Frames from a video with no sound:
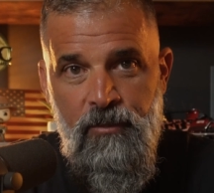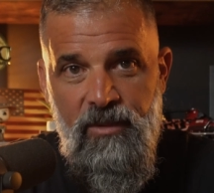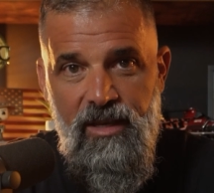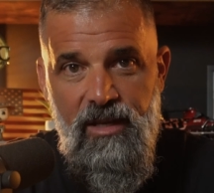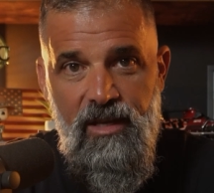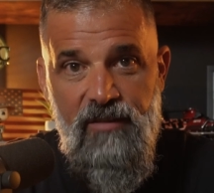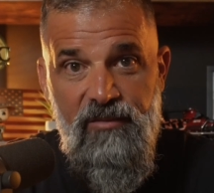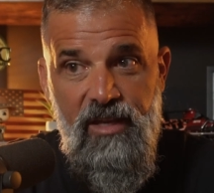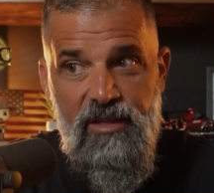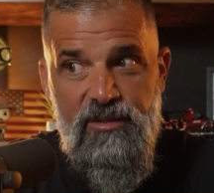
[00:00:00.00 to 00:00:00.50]
And
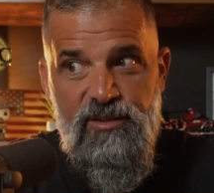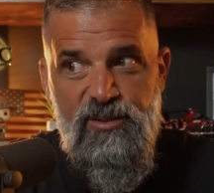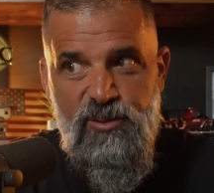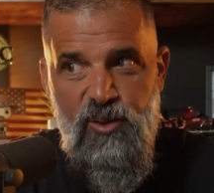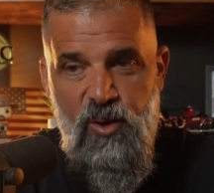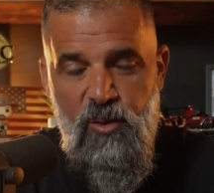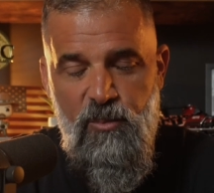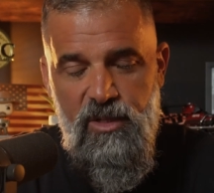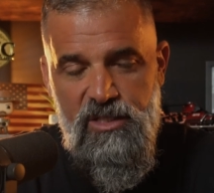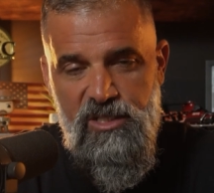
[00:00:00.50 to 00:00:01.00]
I've got
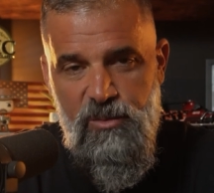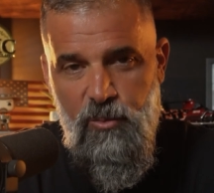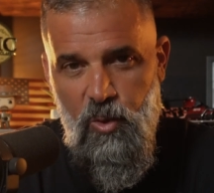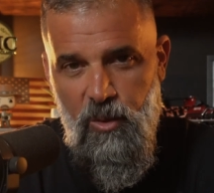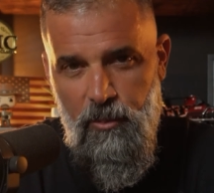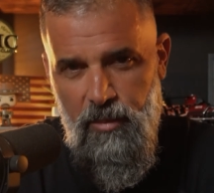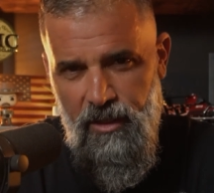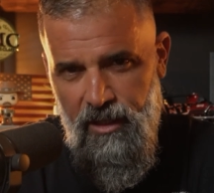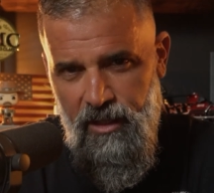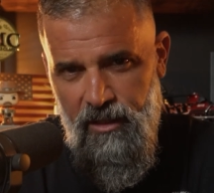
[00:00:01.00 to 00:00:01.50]
so much more
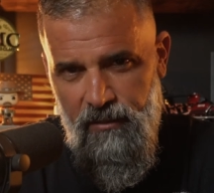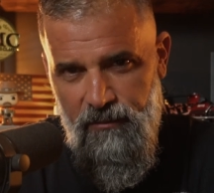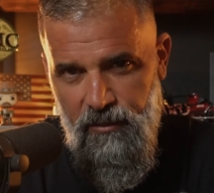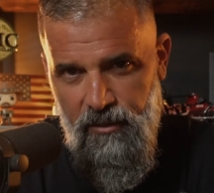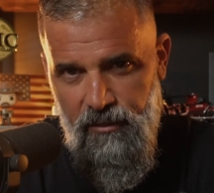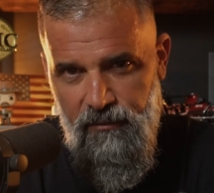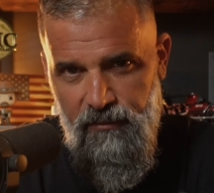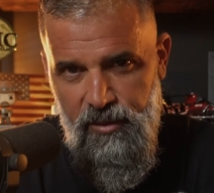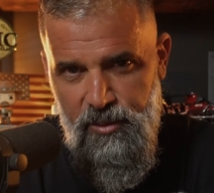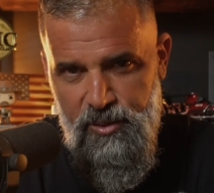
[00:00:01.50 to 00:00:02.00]
planned for
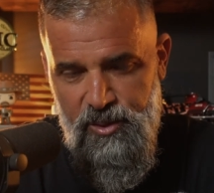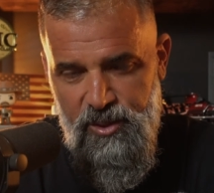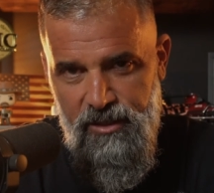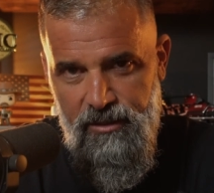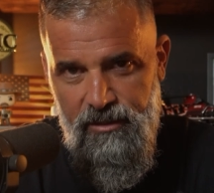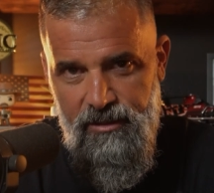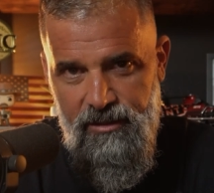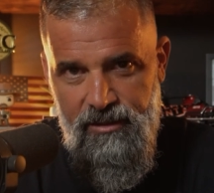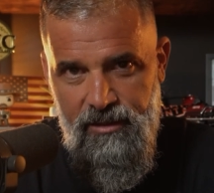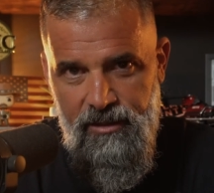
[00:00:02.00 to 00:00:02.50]
the
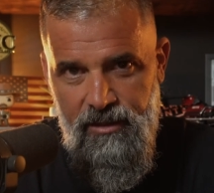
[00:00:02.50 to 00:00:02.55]
future.